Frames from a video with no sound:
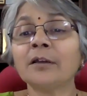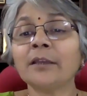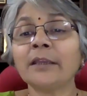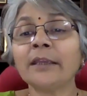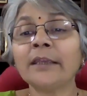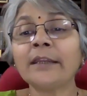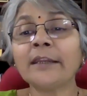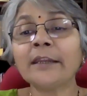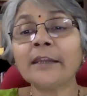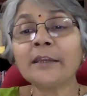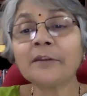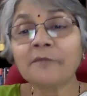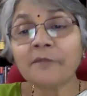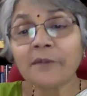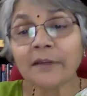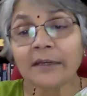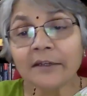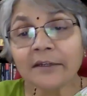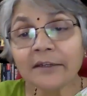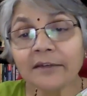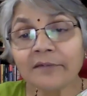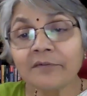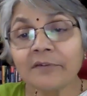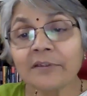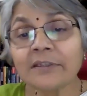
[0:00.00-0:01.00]
in
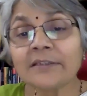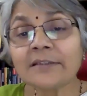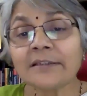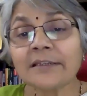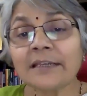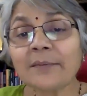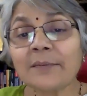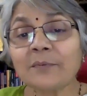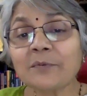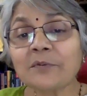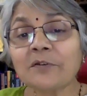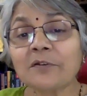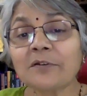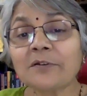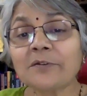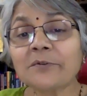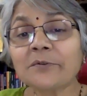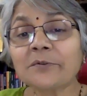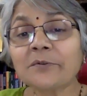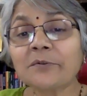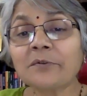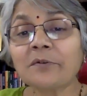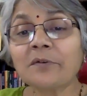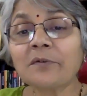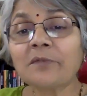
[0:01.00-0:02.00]
inventive steps
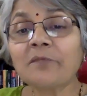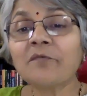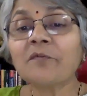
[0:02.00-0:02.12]
also,